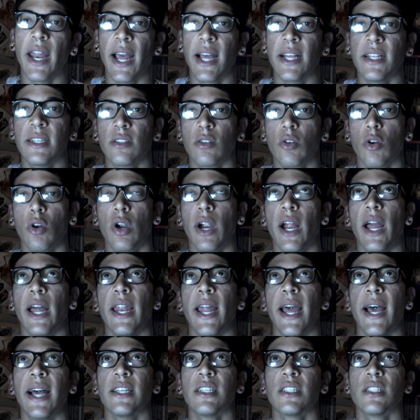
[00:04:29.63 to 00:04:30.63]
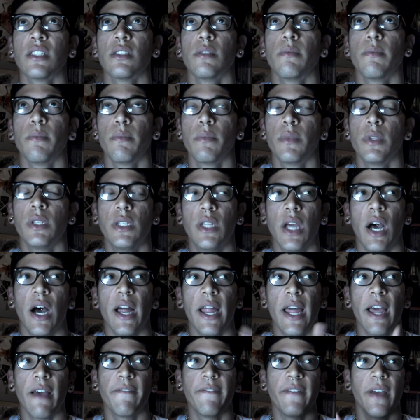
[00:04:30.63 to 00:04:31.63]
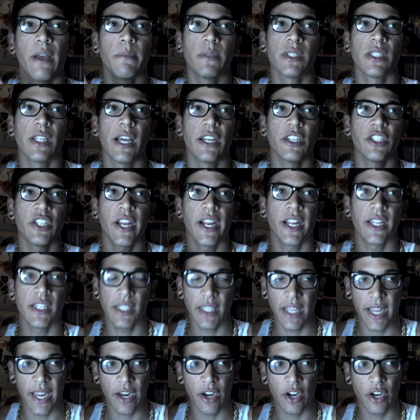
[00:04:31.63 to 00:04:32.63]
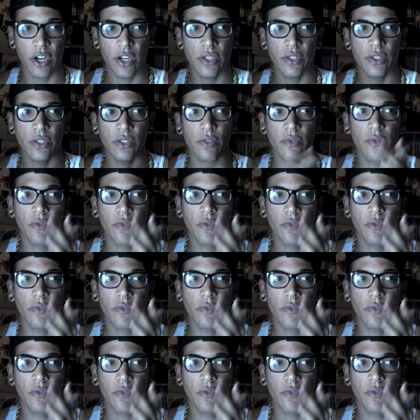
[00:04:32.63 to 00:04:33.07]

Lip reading: ask.fm/heyitszaners